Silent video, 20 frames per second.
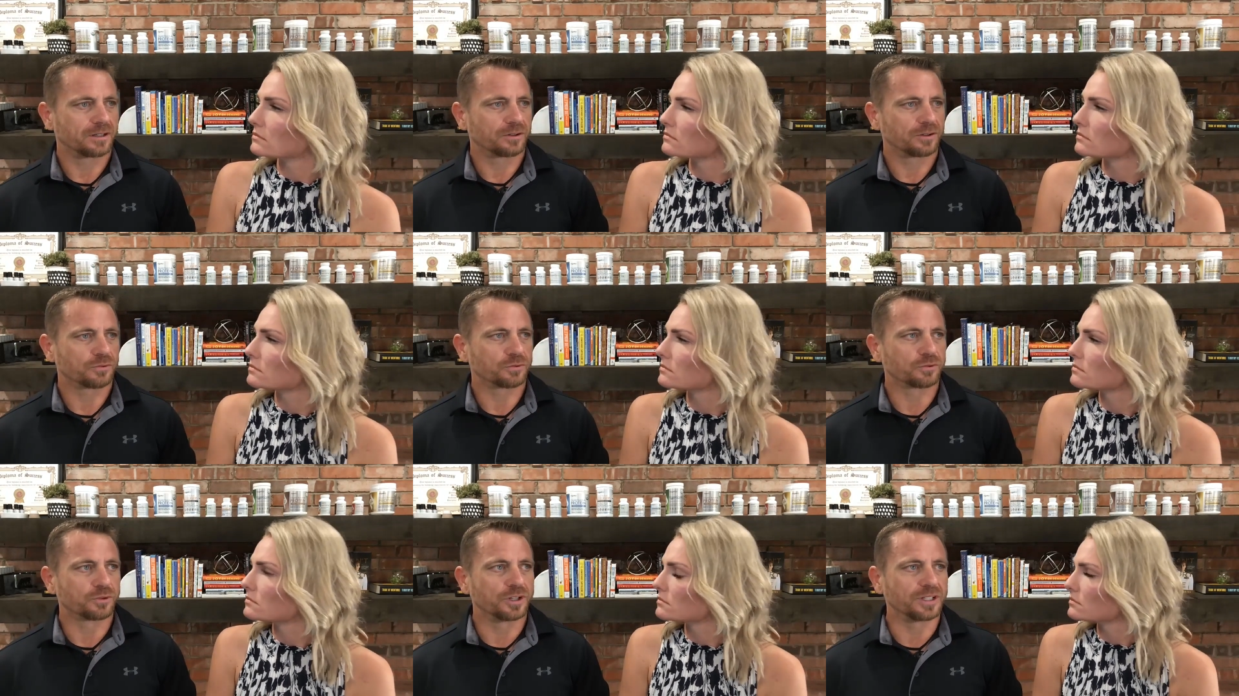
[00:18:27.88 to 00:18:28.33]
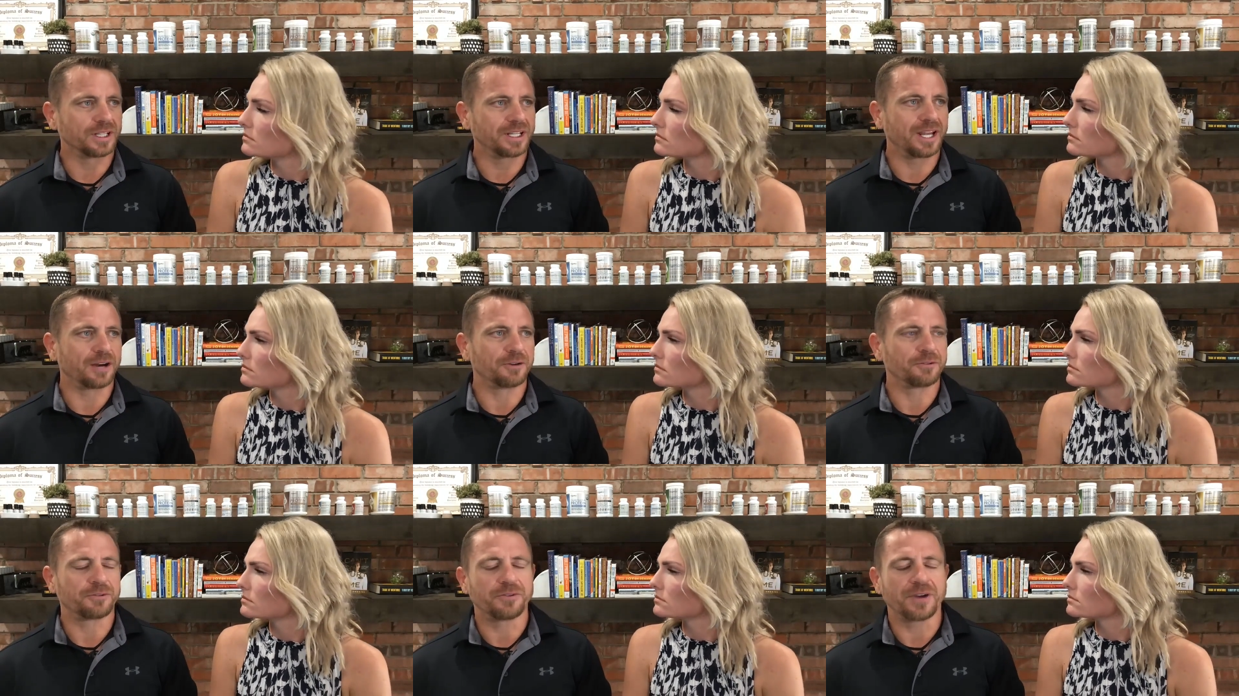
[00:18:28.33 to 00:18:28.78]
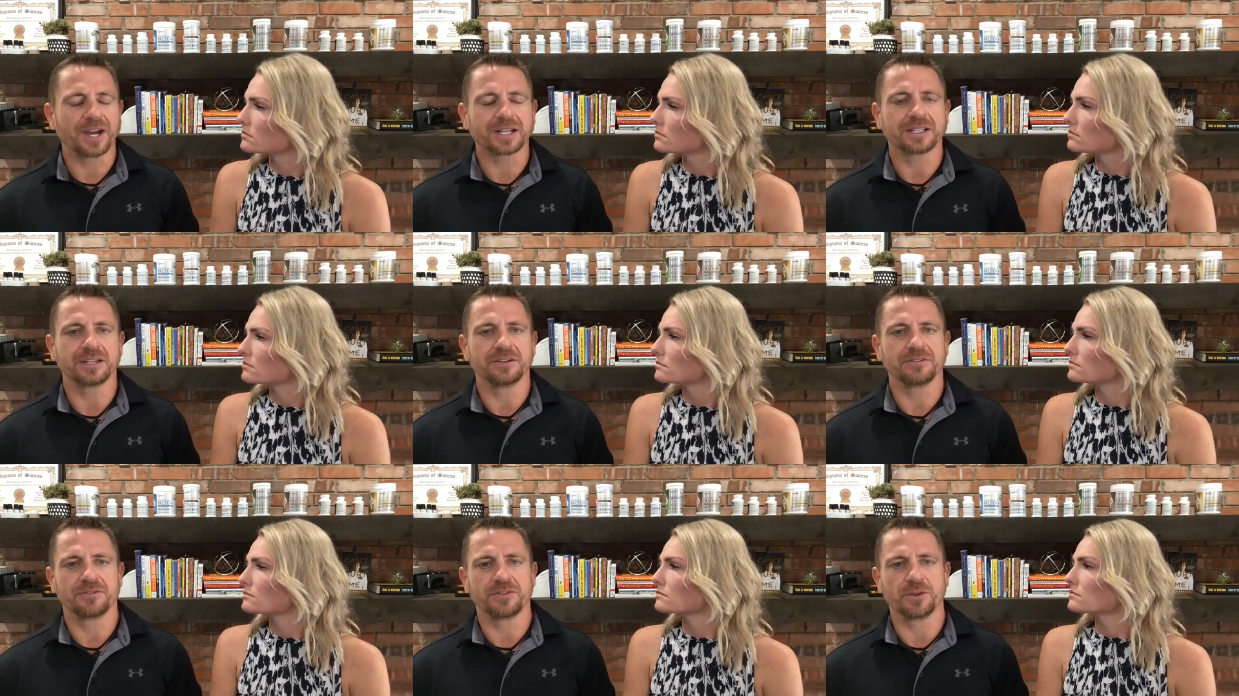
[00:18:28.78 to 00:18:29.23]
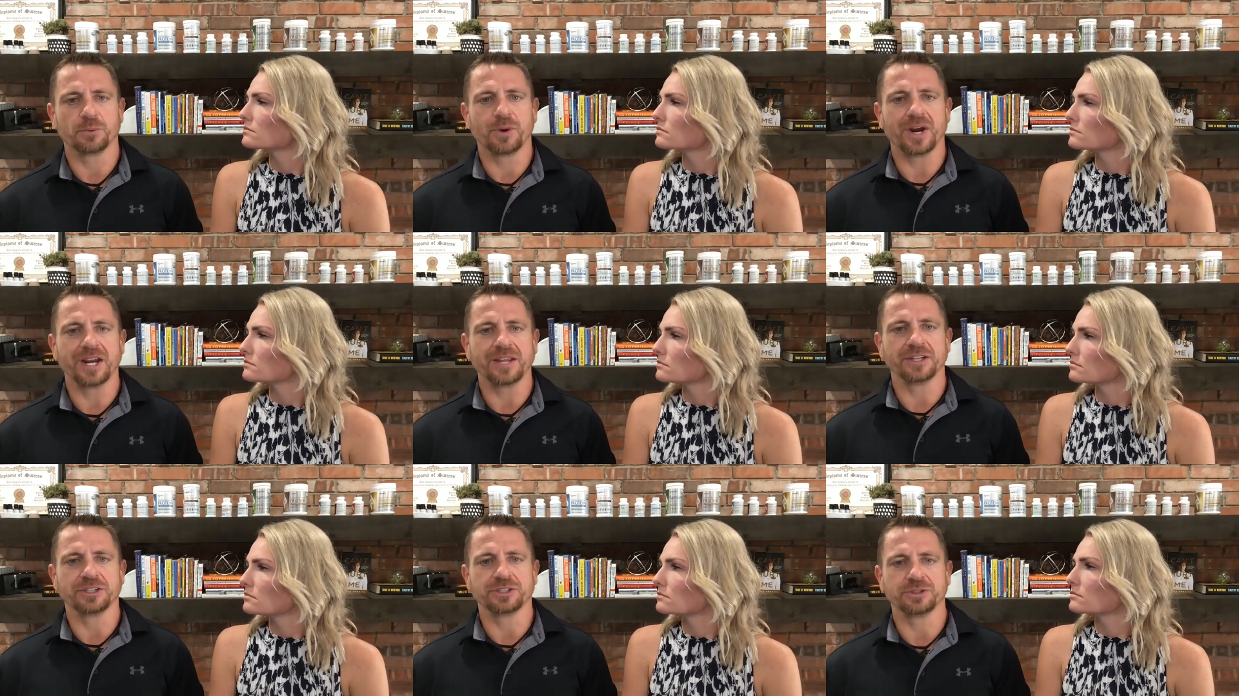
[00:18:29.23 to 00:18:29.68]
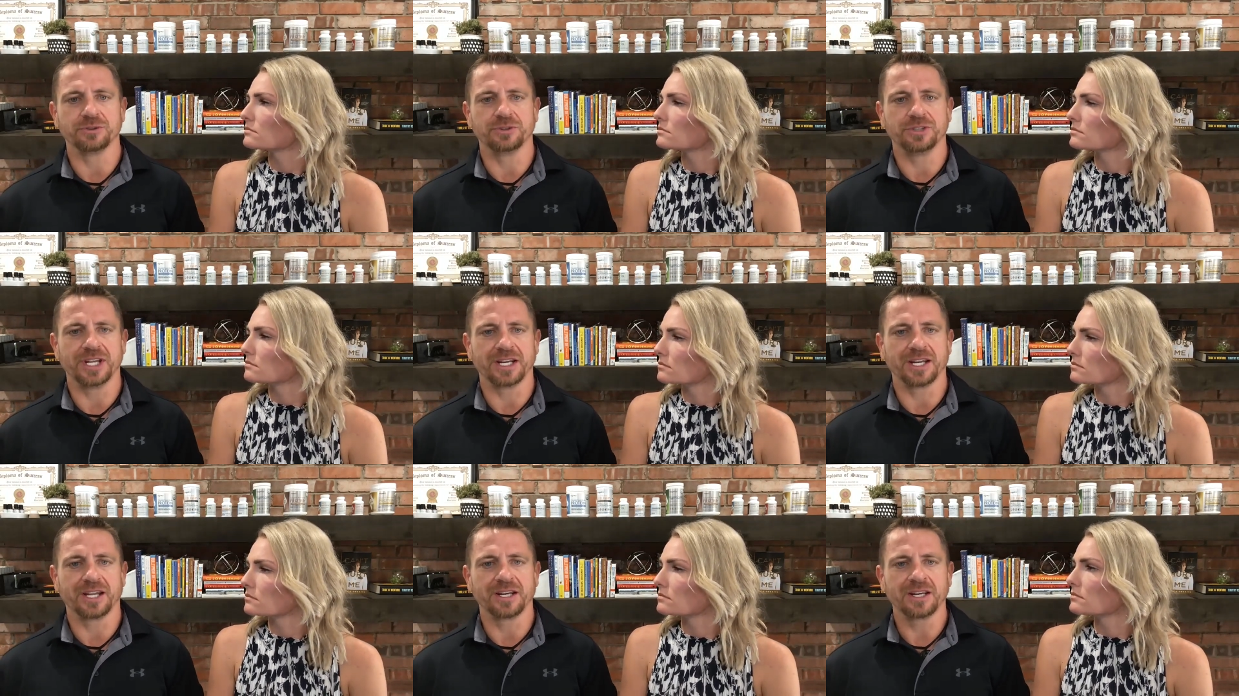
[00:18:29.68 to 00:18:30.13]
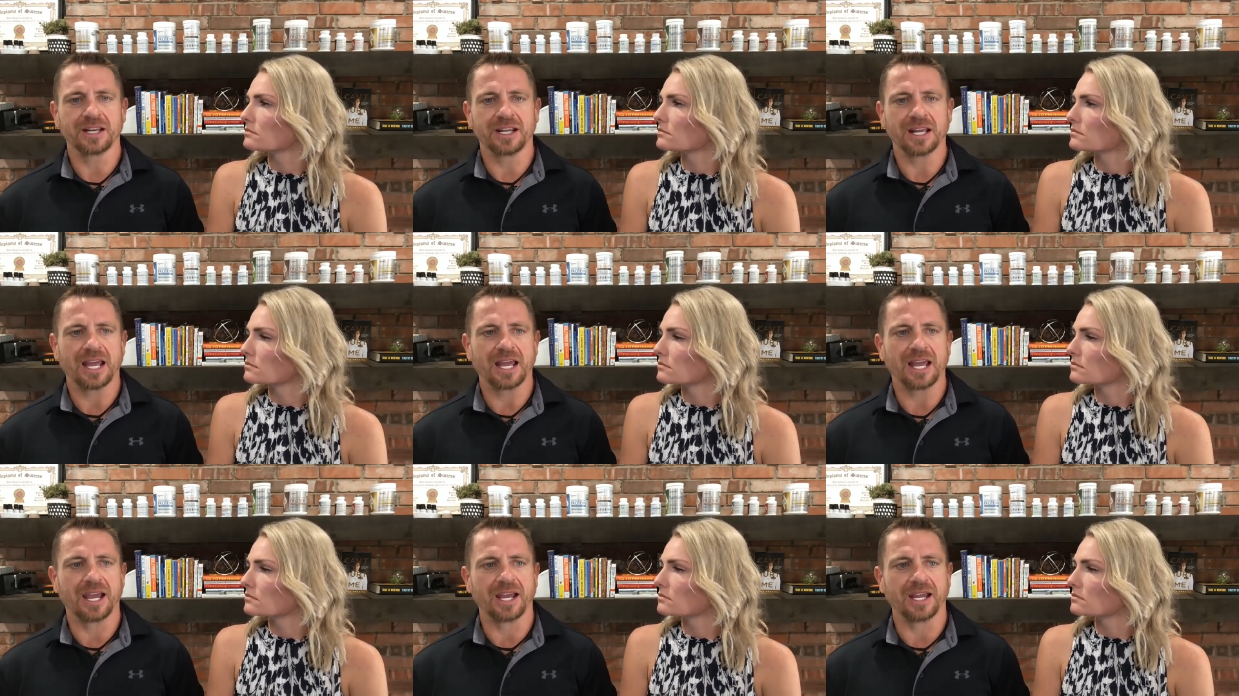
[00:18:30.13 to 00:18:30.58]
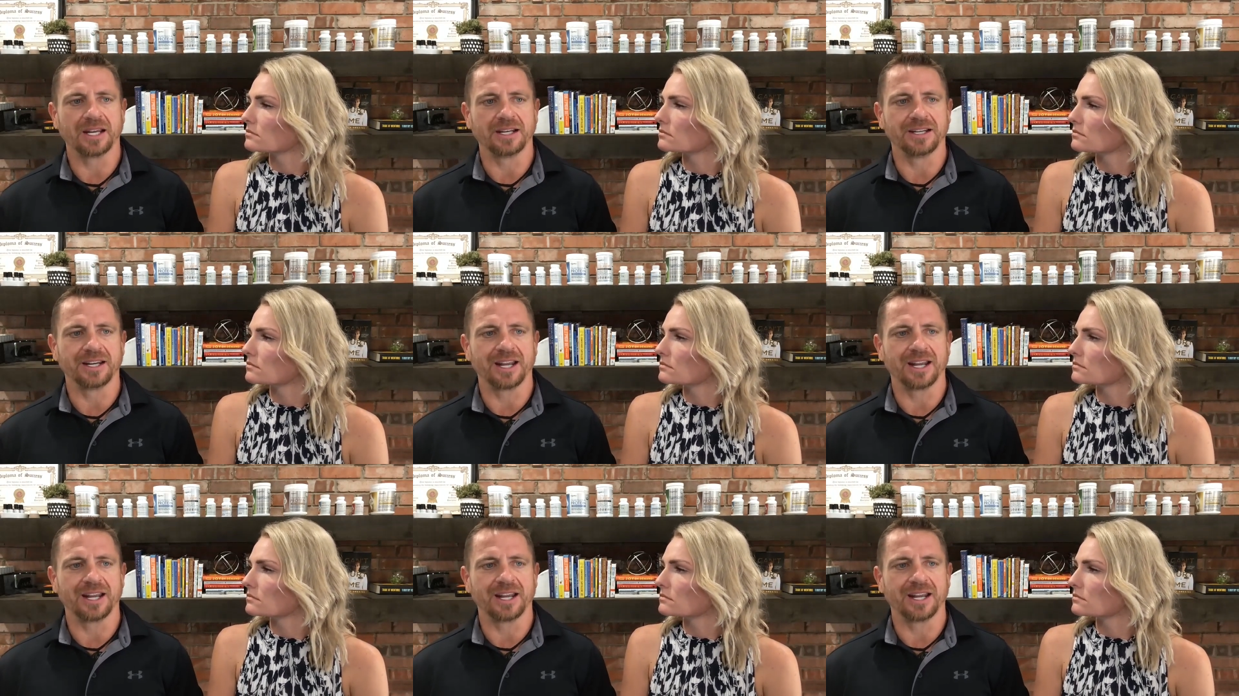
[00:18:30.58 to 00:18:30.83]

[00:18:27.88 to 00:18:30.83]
Speaker 1: really effective the way that you did it. And